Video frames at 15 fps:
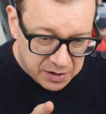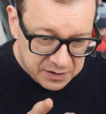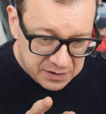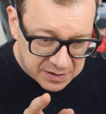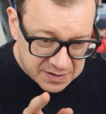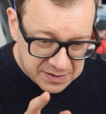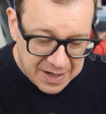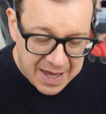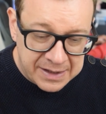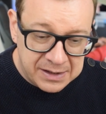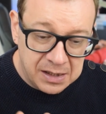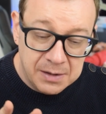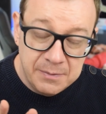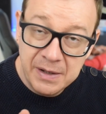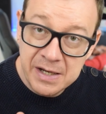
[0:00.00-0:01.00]
the
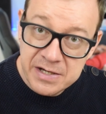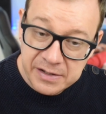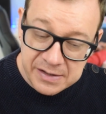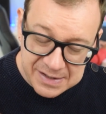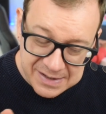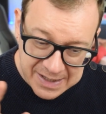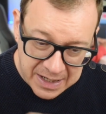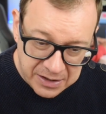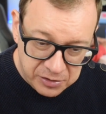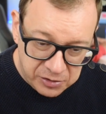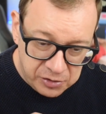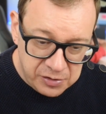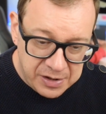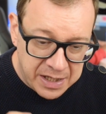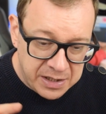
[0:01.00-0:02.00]
selected image set
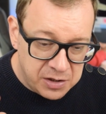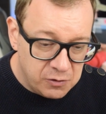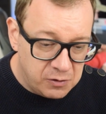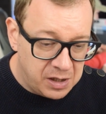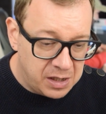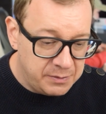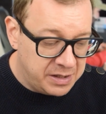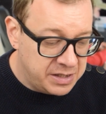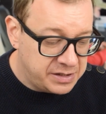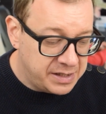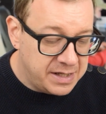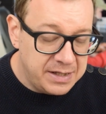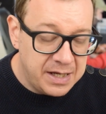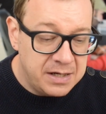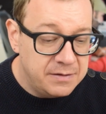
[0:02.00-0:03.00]
to that UI image.
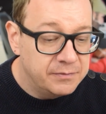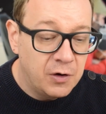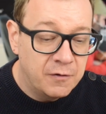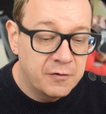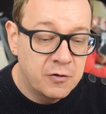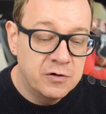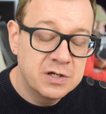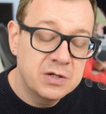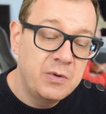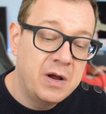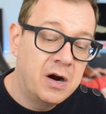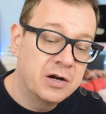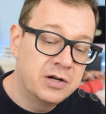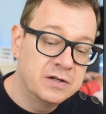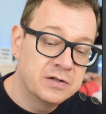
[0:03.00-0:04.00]
And then of course we
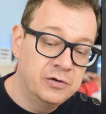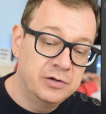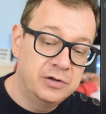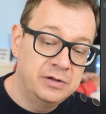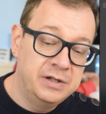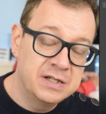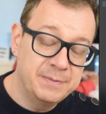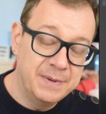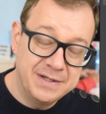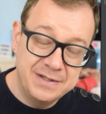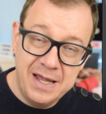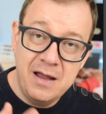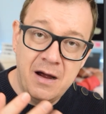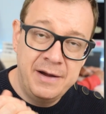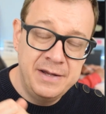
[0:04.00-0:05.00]
are just going to dismiss.
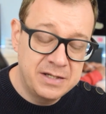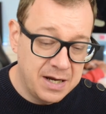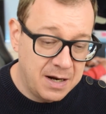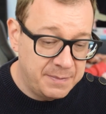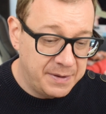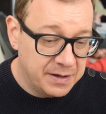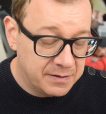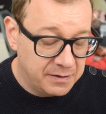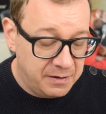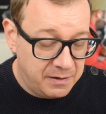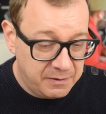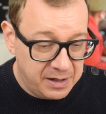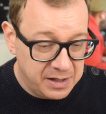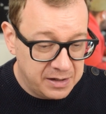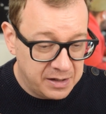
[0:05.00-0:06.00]
AI is happening a
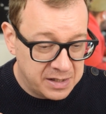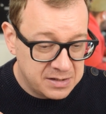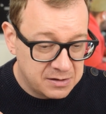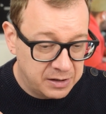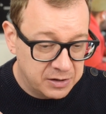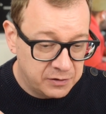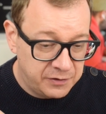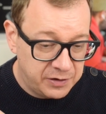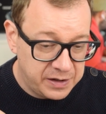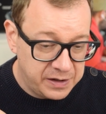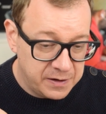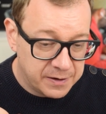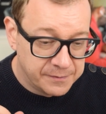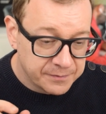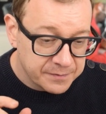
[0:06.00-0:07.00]
really nice right over
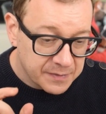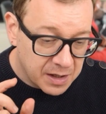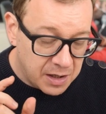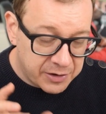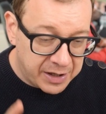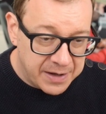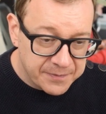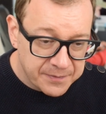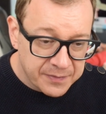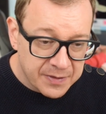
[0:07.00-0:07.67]
here. Okay.